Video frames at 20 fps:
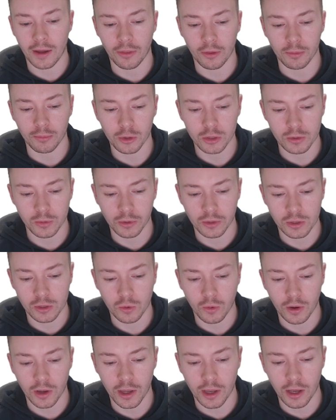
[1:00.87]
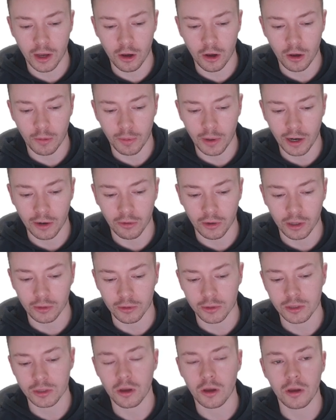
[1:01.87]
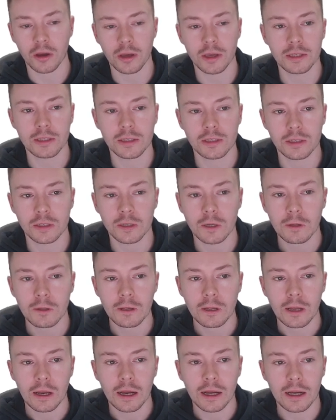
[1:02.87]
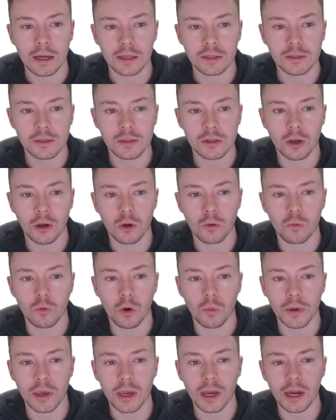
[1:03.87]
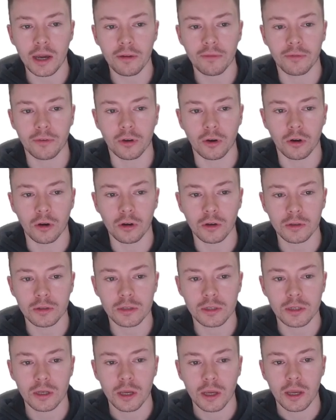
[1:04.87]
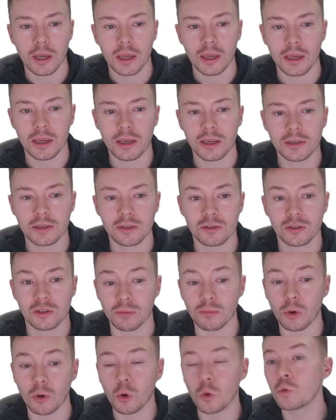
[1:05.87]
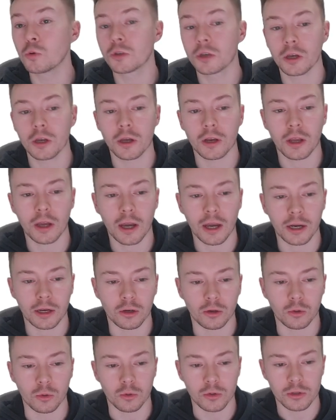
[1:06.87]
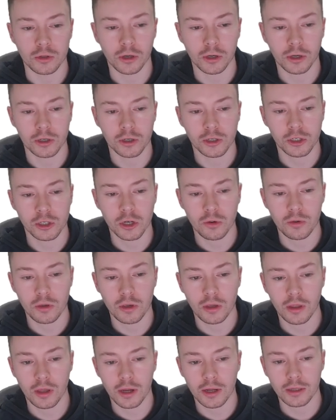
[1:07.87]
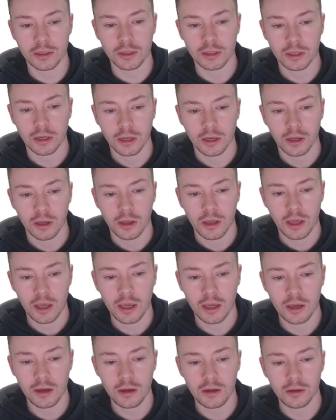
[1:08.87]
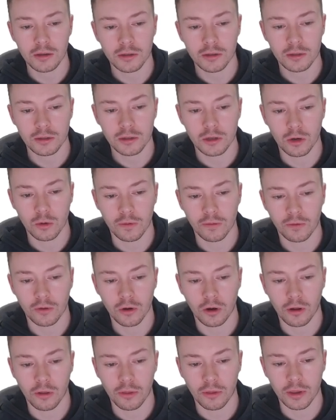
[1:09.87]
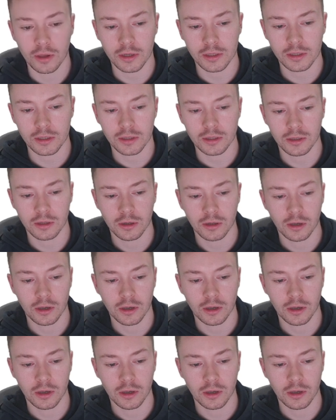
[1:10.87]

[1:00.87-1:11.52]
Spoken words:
and the bottom of the square are parallel sides, and so what we have got is some alternate angles, and I can show you that here. So we've got this